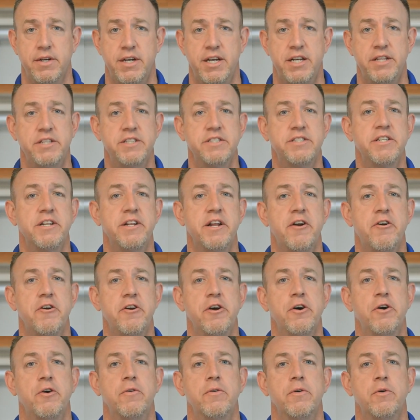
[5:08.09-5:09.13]
In this
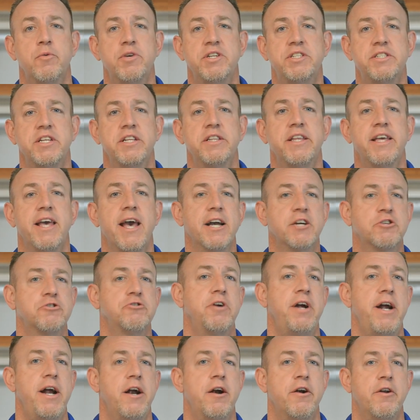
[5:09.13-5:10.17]
scenario, we send the
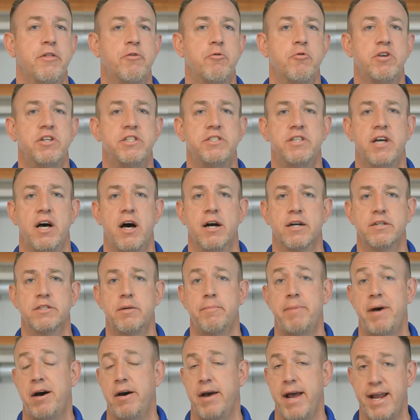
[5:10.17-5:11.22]
extra air through a duct
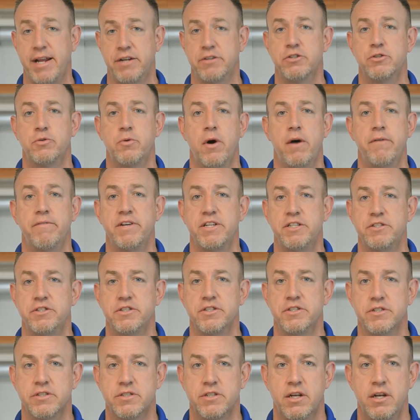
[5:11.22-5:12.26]
about 8 to 12
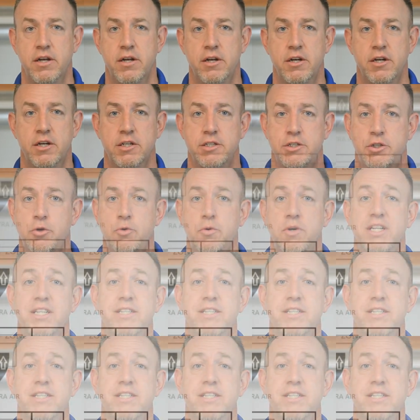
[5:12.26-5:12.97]
inches to a